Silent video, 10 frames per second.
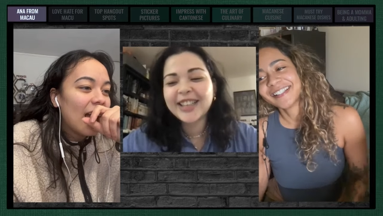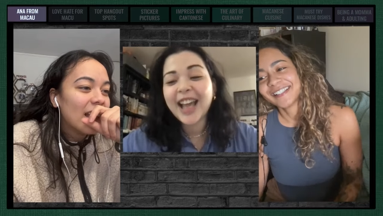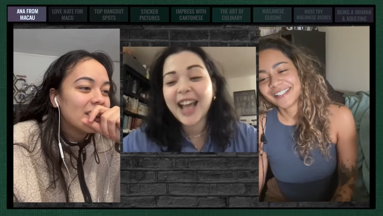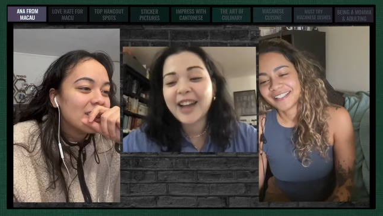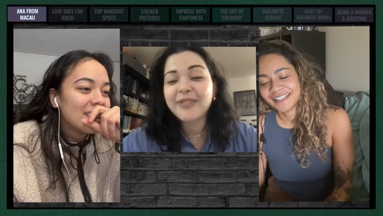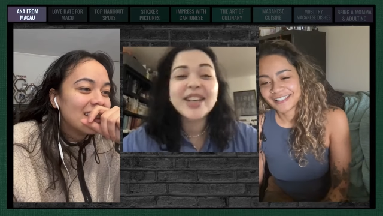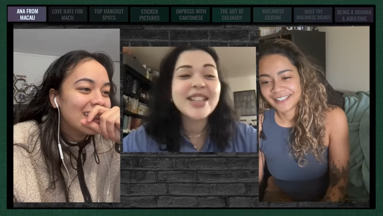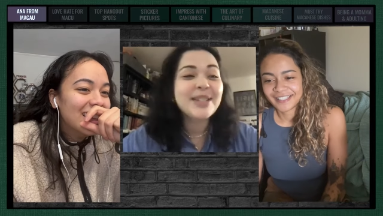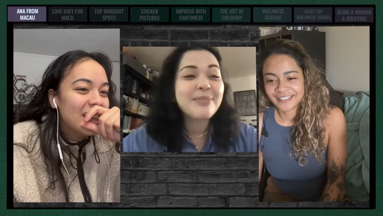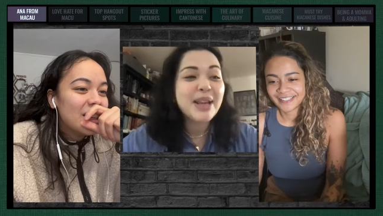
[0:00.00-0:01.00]
Speaker 1: Yeah, I'm
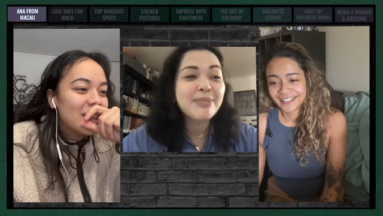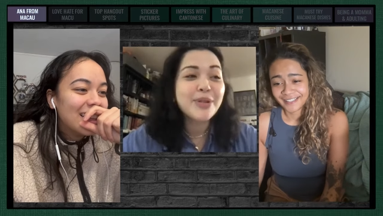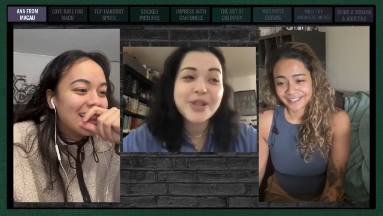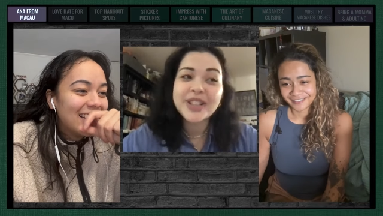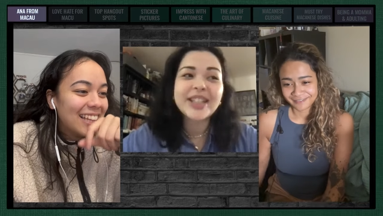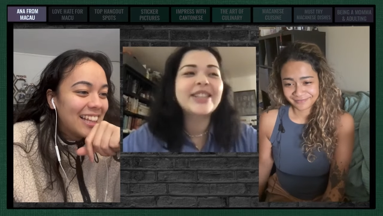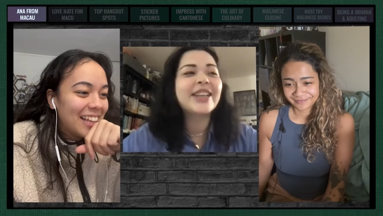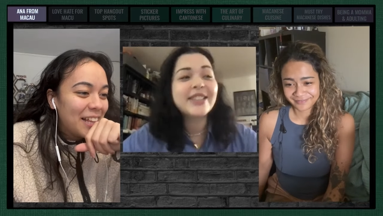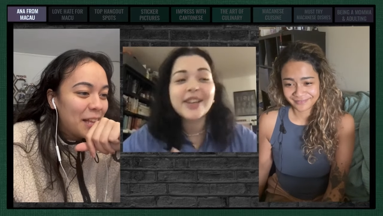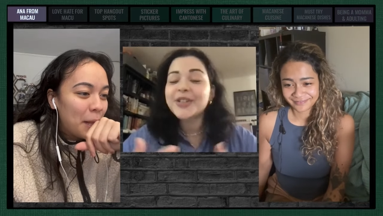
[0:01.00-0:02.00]
gonna that's speak nice. Portuguese,
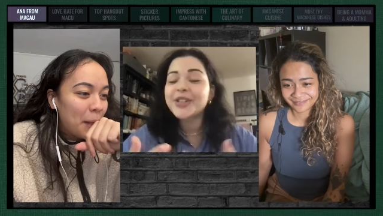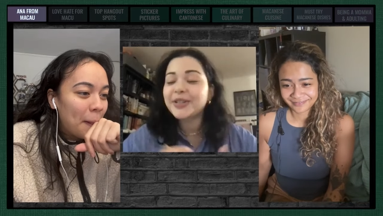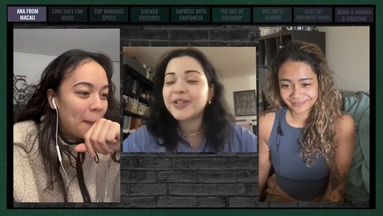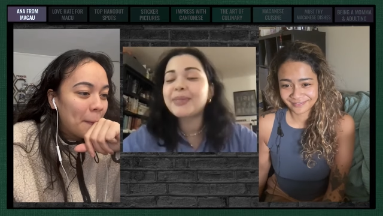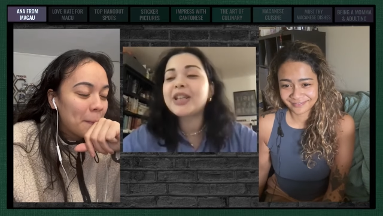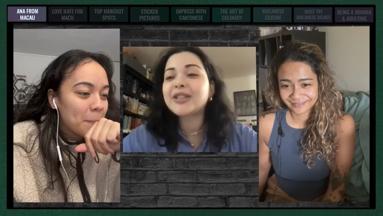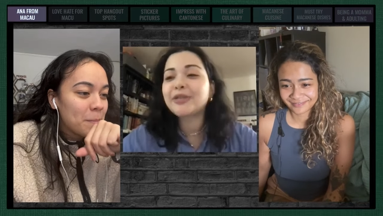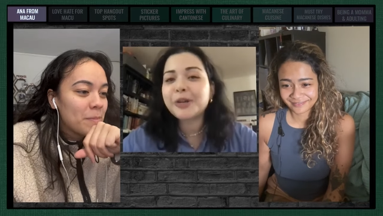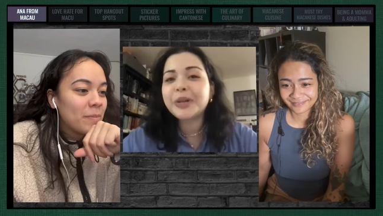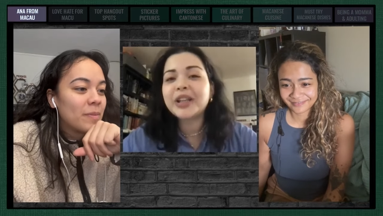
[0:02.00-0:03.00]
and so she speaks
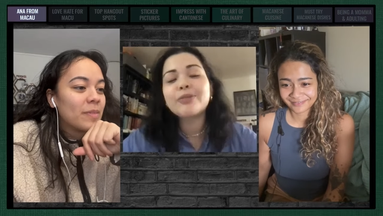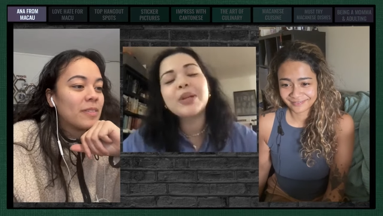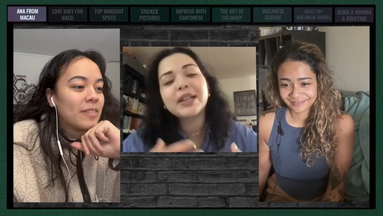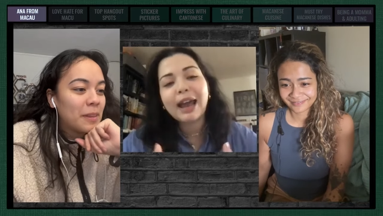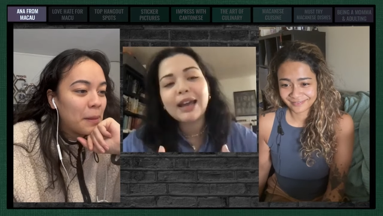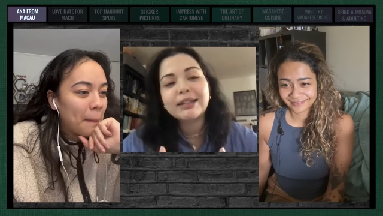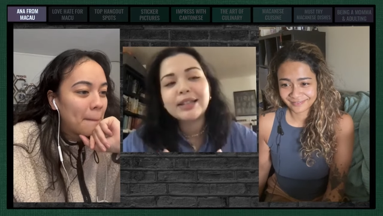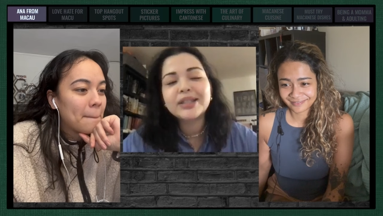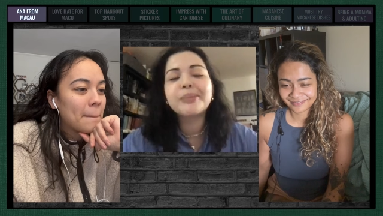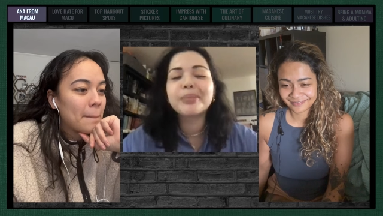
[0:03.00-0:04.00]
fluently with an
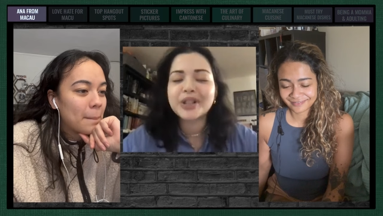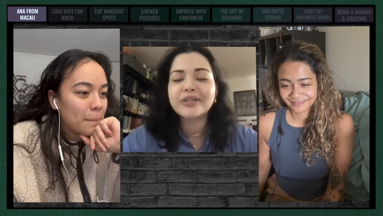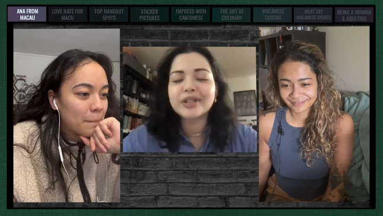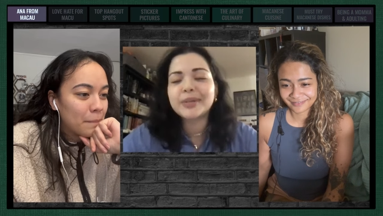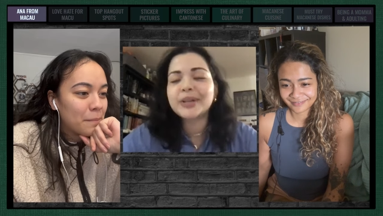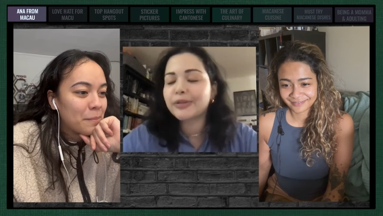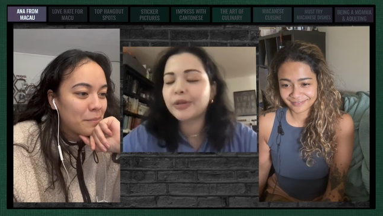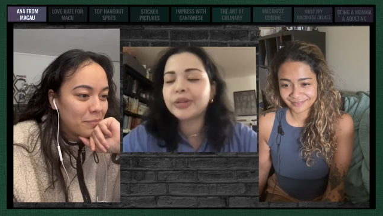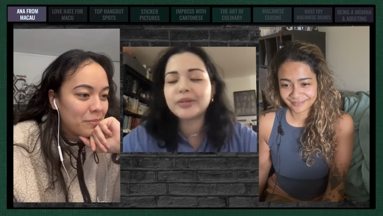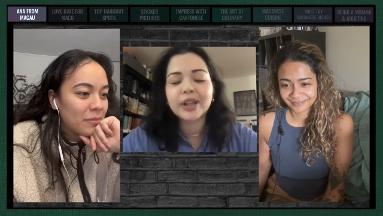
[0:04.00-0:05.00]
accent, but she speaks
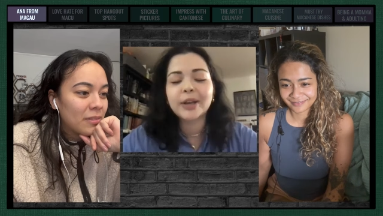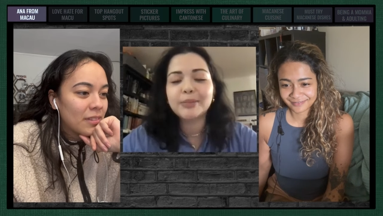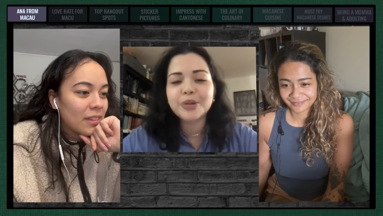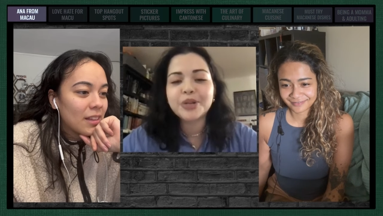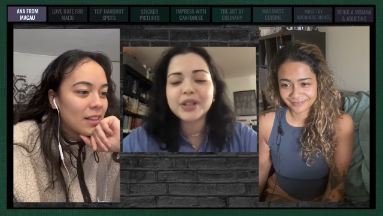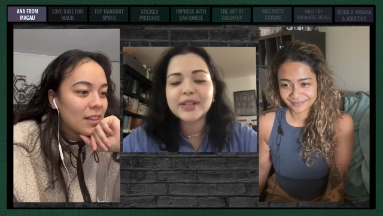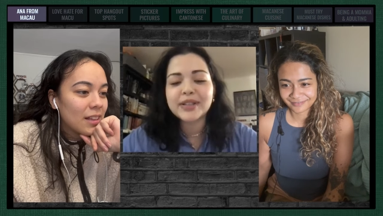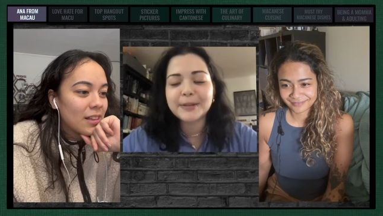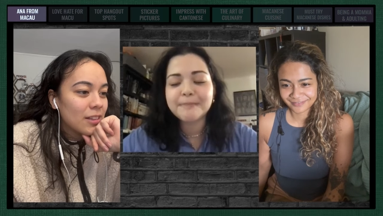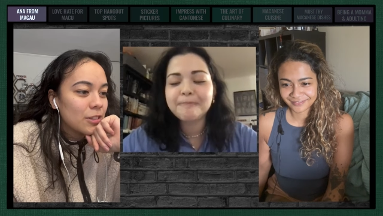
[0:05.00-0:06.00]
fluent uh, Portuguese.
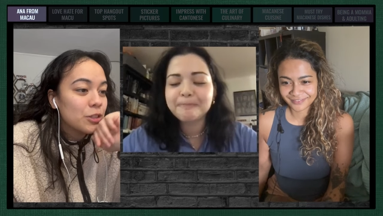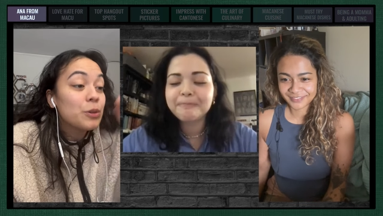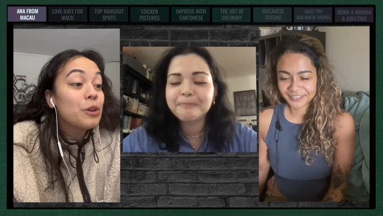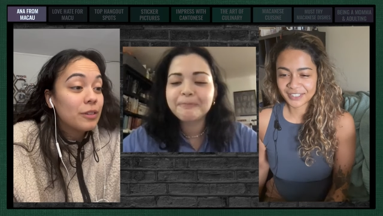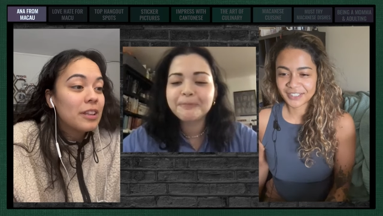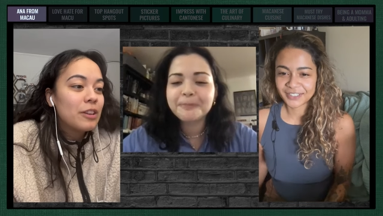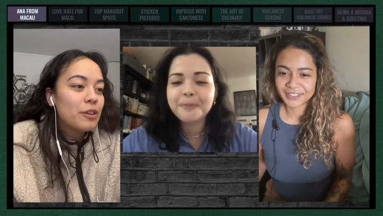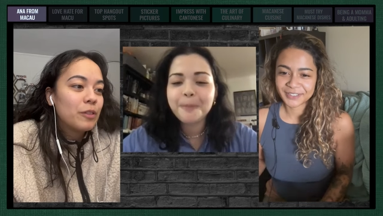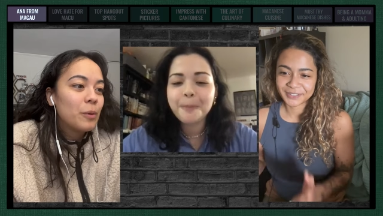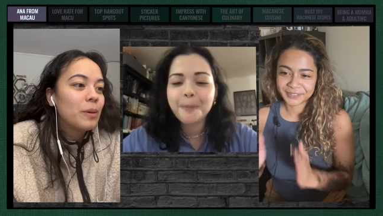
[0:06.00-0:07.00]
Yeah.
Speaker 2: So you're then
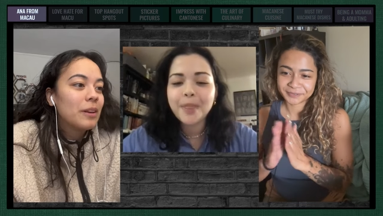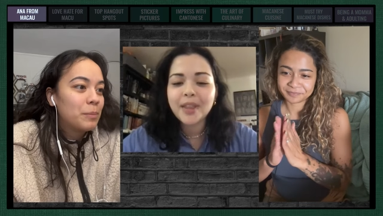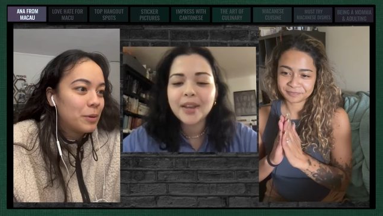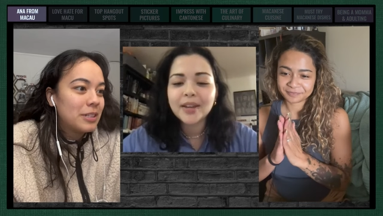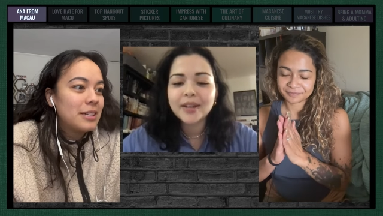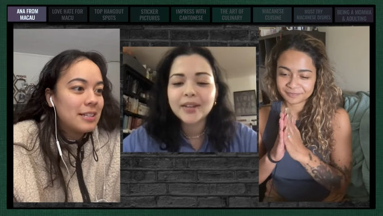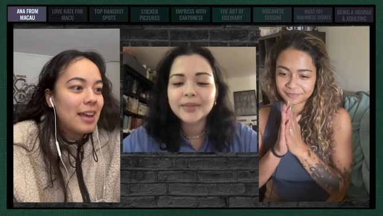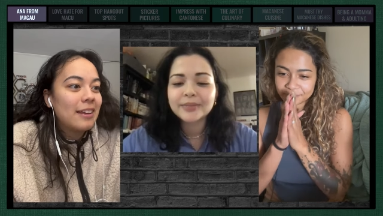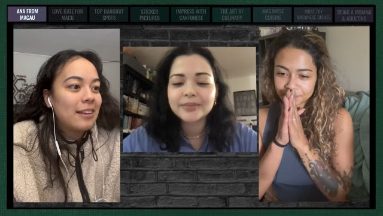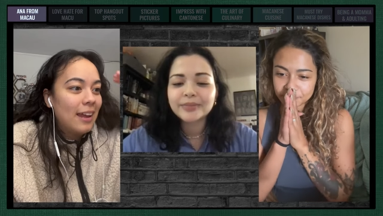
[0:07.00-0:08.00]
you're fluent in Portuguese
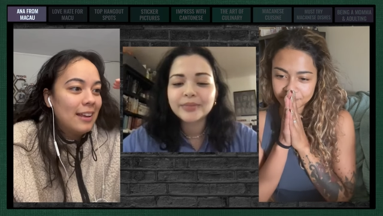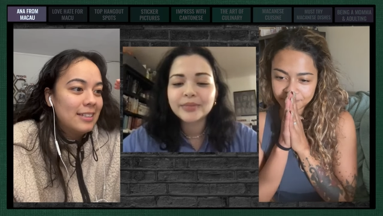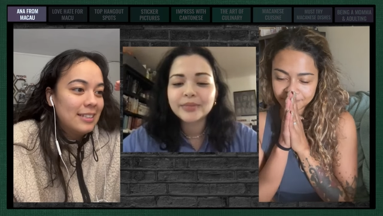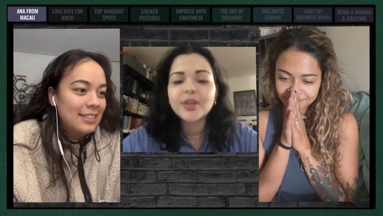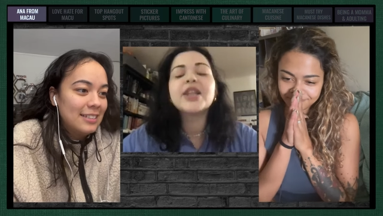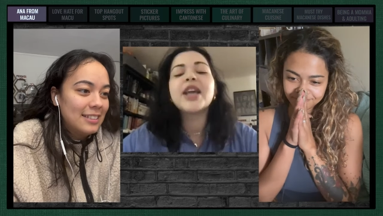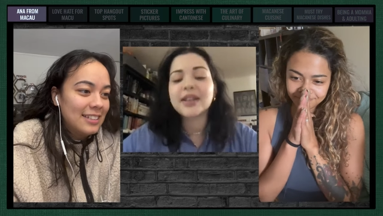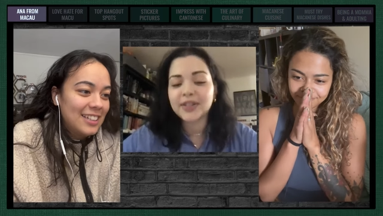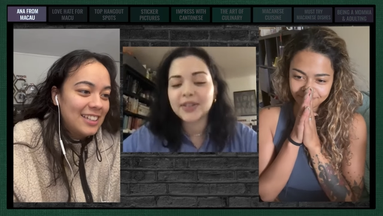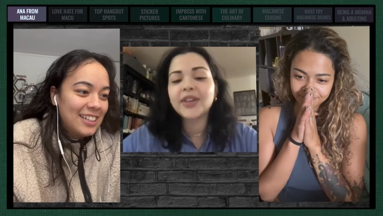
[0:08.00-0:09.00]
and Cantonese.
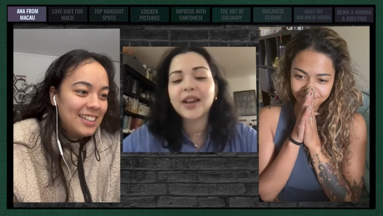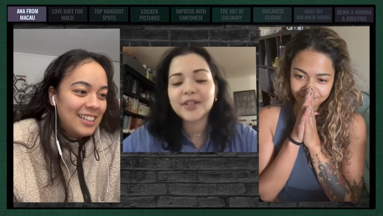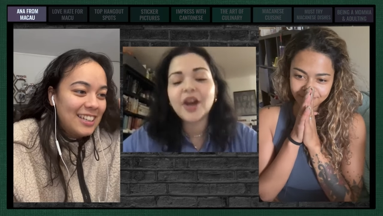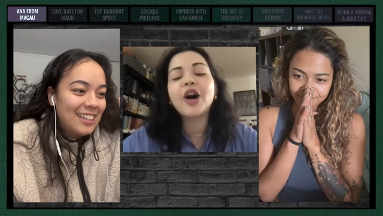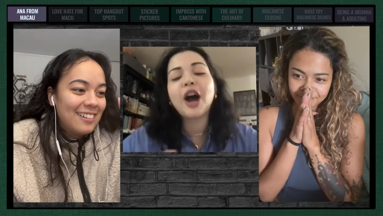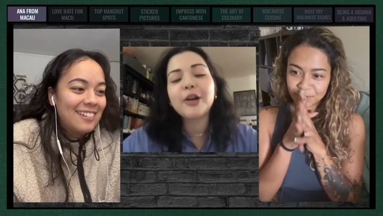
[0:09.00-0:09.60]
Speaker 1: Yes. Yeah. So oh.